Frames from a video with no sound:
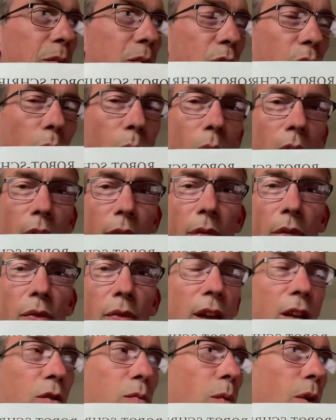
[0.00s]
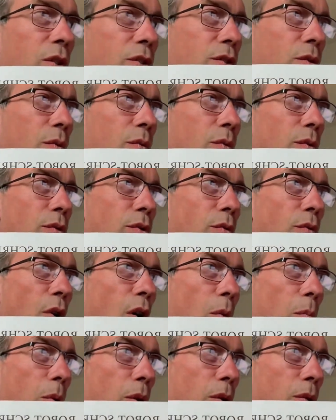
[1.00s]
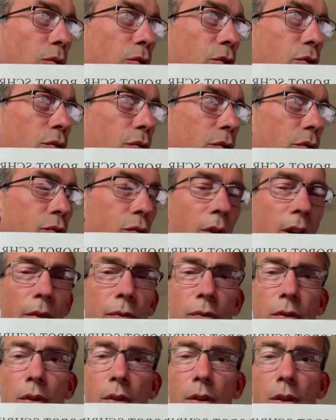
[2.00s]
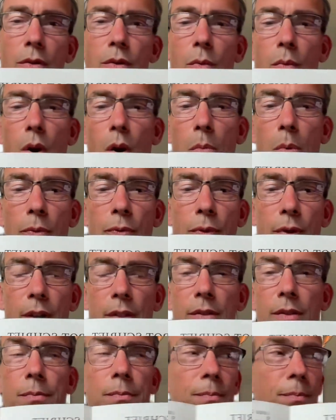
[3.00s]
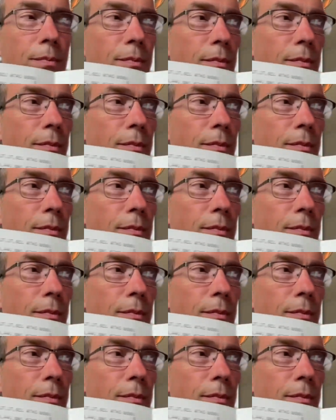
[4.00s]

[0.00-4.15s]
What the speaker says: So one of the things was the Robo Shrift, the Robo font,